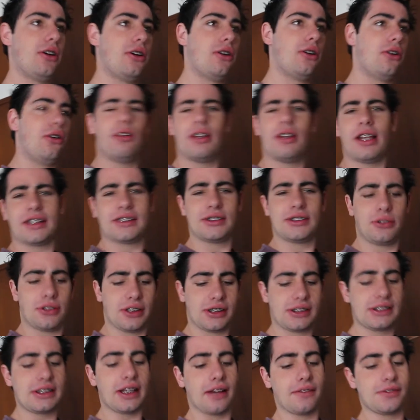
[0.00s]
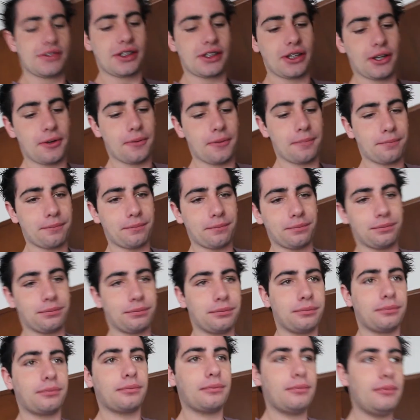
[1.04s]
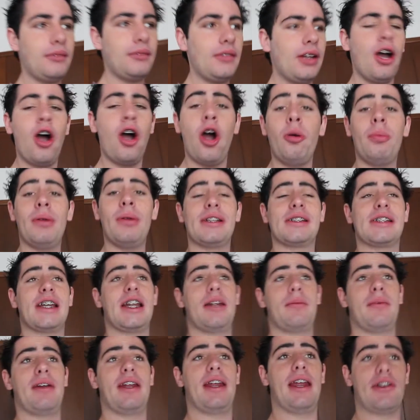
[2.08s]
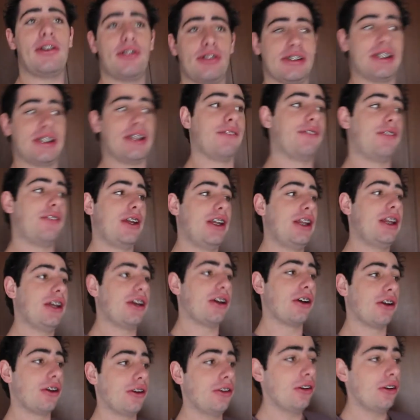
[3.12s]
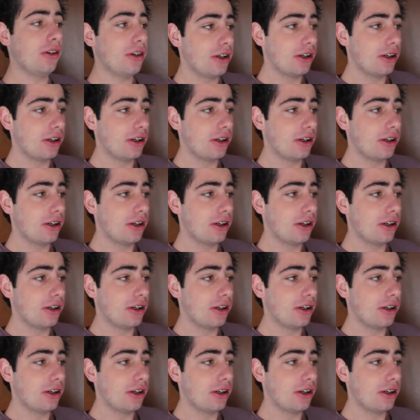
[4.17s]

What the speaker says: all that sort of stuff. So I hope that's gonna be an interesting video.